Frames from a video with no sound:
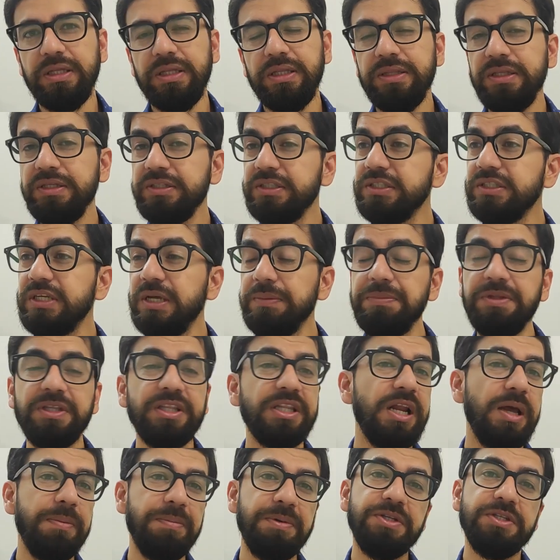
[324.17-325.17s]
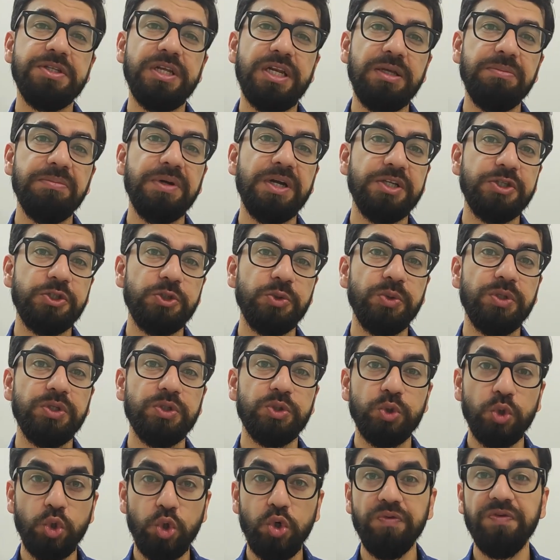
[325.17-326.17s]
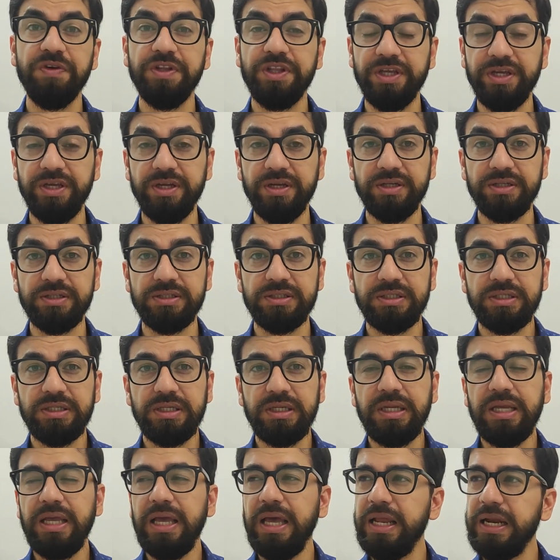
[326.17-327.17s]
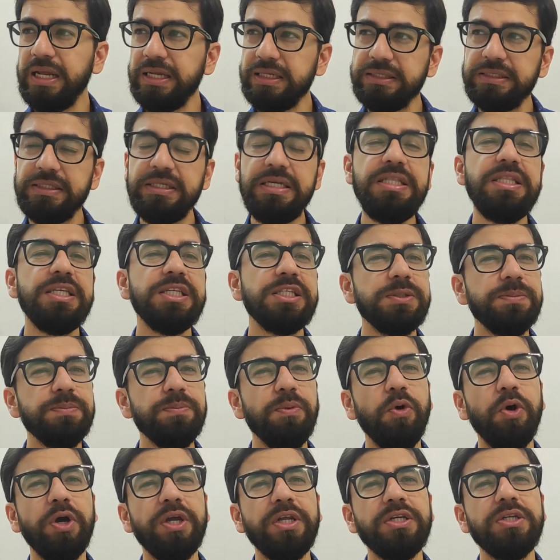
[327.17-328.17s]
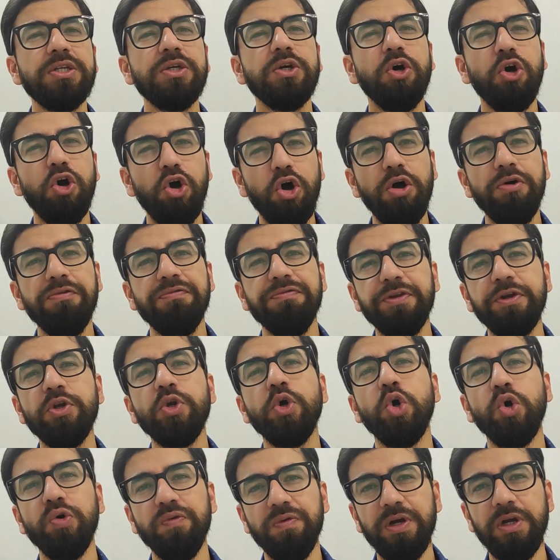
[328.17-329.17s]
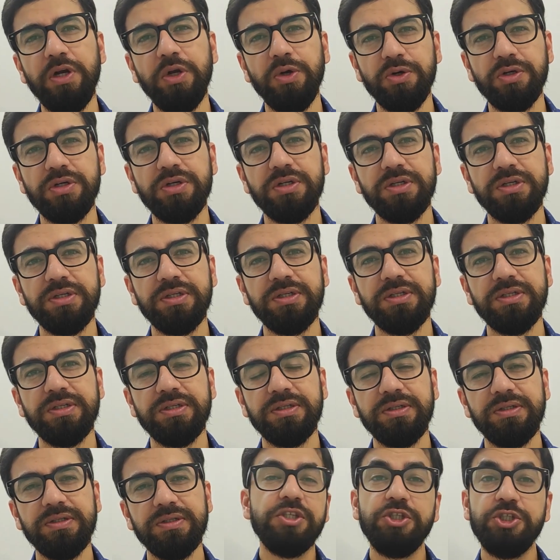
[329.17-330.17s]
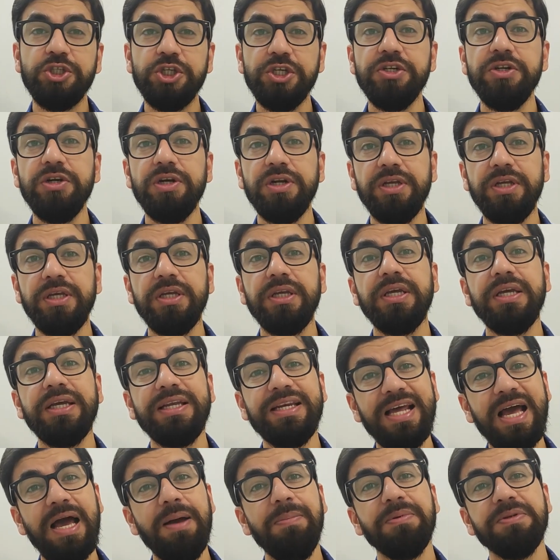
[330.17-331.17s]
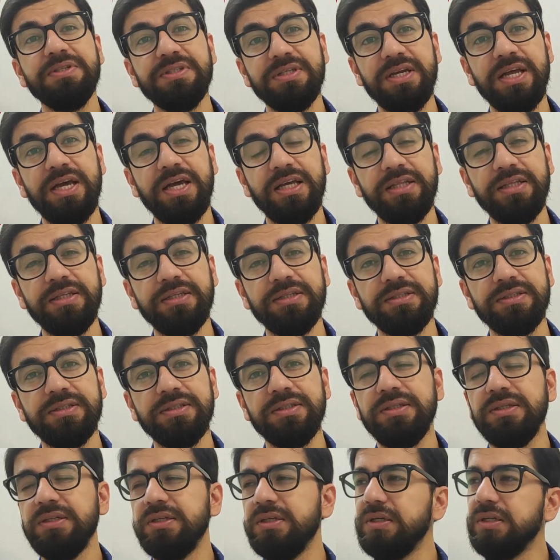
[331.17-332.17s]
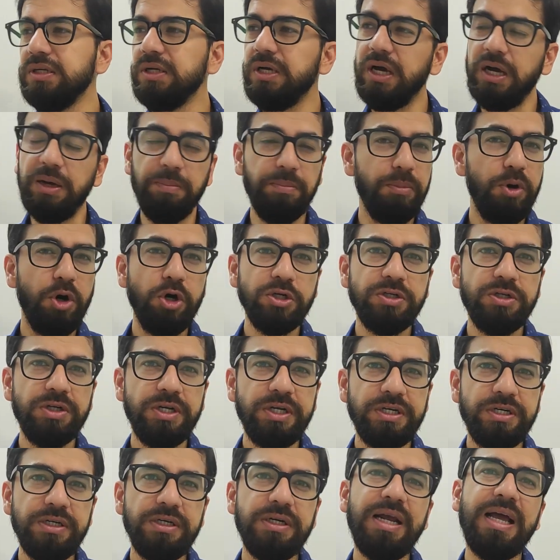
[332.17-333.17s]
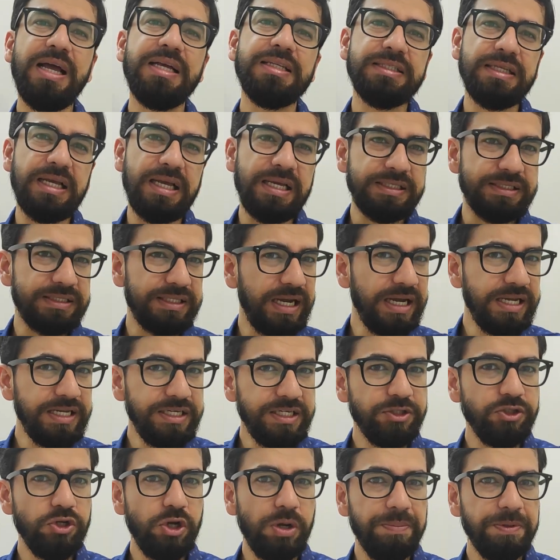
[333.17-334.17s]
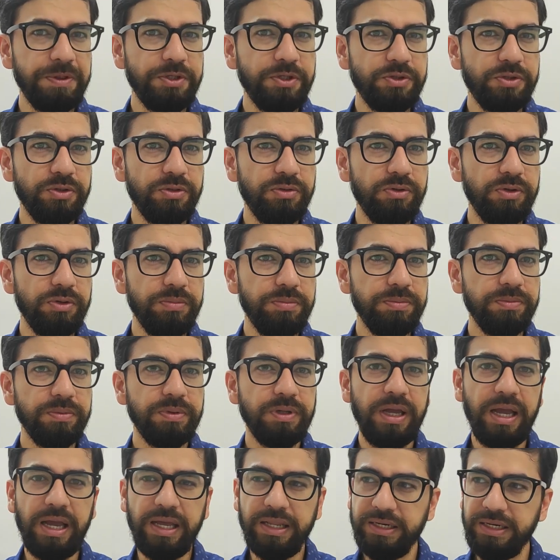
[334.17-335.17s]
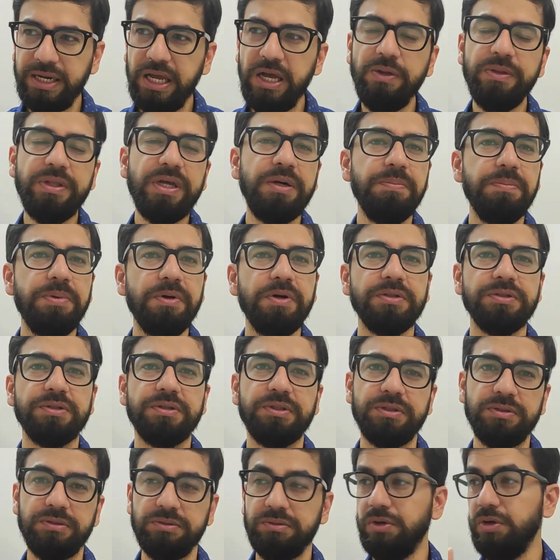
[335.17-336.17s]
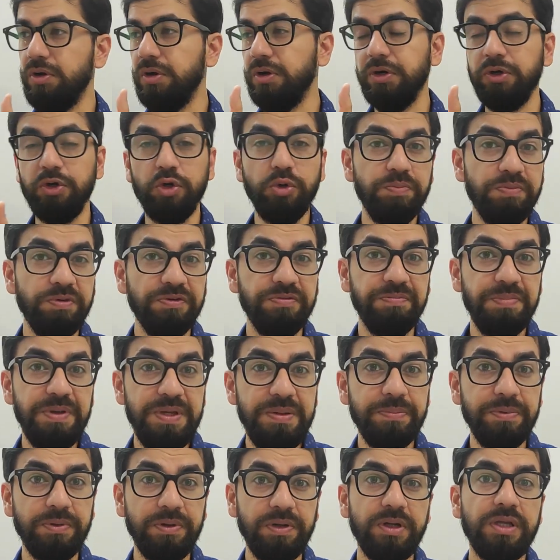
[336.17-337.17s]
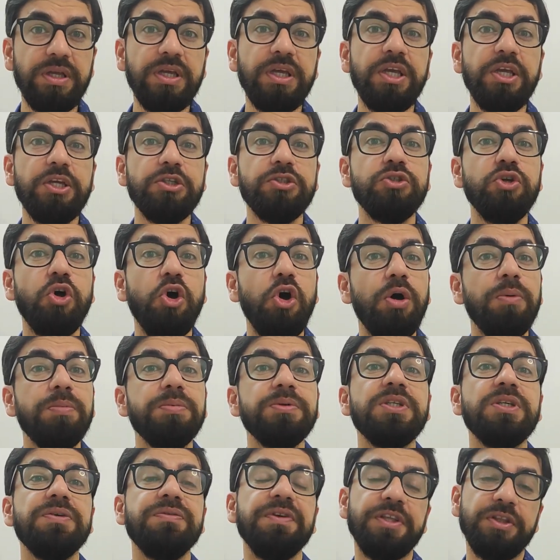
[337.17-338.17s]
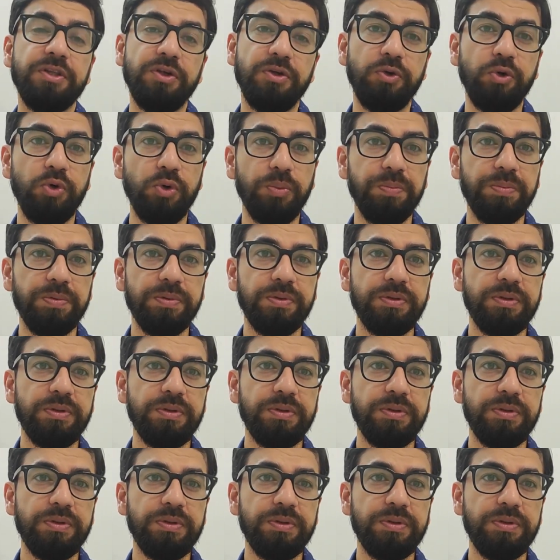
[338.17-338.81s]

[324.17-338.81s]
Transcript: This is something that I've been telling my students over the years, and I see this point often overlooked. Generally, it happens like this. A moderator has assigned a topic to the group, and now that person or a group of people is observing the group.